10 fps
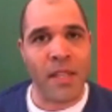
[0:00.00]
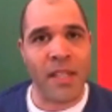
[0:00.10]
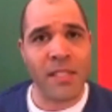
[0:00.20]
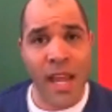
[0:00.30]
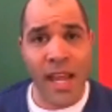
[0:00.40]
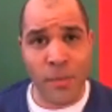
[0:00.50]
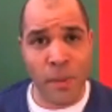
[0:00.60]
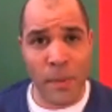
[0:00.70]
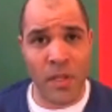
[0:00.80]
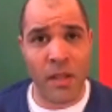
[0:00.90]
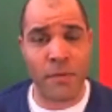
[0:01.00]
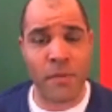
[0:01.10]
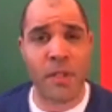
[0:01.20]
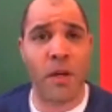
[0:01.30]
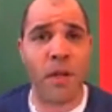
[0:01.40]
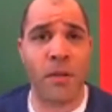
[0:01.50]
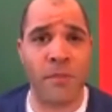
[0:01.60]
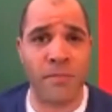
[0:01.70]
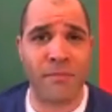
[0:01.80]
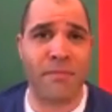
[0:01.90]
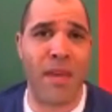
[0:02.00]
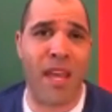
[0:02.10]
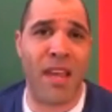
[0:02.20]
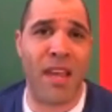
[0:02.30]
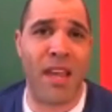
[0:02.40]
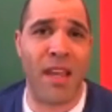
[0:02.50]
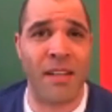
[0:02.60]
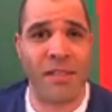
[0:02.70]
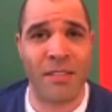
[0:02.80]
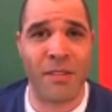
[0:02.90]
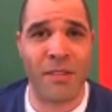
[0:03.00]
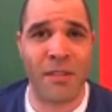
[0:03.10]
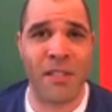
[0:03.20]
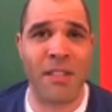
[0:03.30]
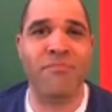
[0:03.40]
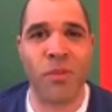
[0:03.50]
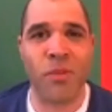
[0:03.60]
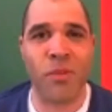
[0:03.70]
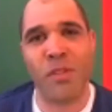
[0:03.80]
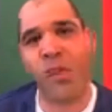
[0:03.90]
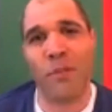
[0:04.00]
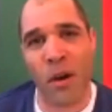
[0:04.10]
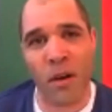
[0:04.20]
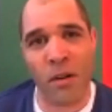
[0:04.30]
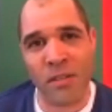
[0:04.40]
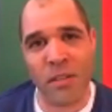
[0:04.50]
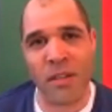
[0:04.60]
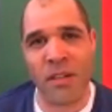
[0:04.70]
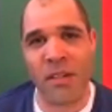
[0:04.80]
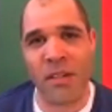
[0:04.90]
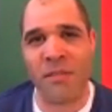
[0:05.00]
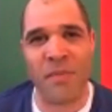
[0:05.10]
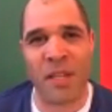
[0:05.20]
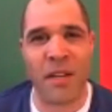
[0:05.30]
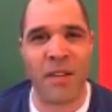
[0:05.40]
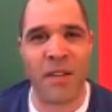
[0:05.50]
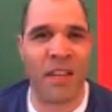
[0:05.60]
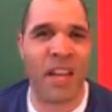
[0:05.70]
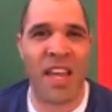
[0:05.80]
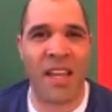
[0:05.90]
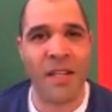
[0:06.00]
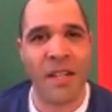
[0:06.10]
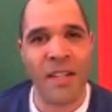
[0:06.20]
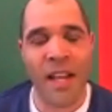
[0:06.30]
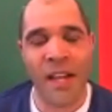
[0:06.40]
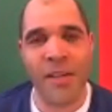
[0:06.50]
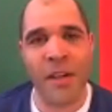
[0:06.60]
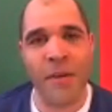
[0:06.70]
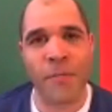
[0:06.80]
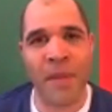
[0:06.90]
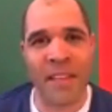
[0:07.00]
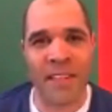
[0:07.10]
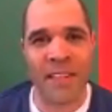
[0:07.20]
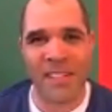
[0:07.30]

These days, people love to go, meh, or cool story, bro, or, you know, eh, not good enough for me.